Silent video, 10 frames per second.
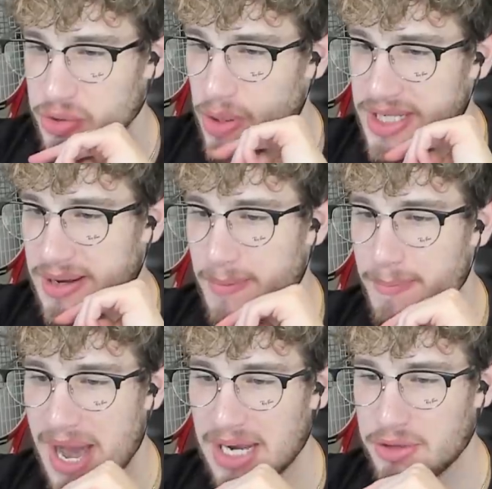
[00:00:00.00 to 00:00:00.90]
This one's
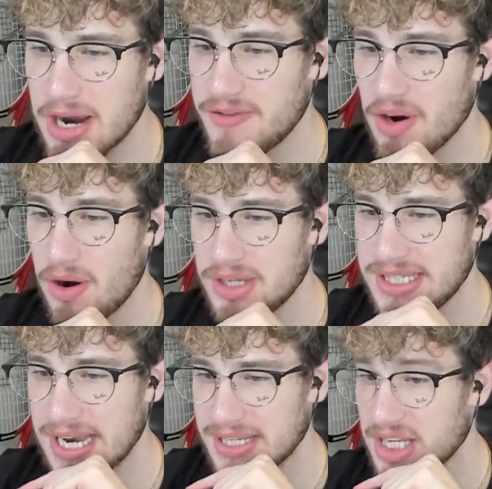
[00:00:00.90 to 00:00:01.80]
Minecraft
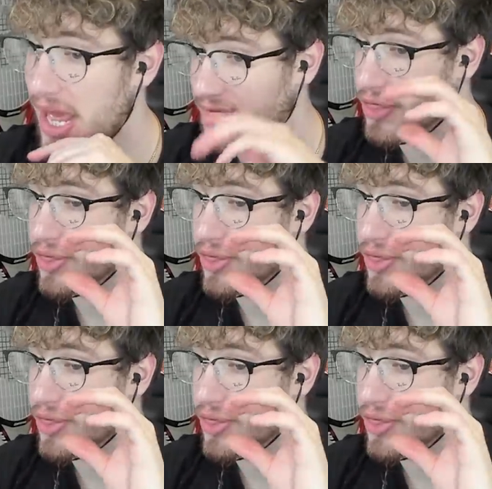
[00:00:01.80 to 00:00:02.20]
RTX at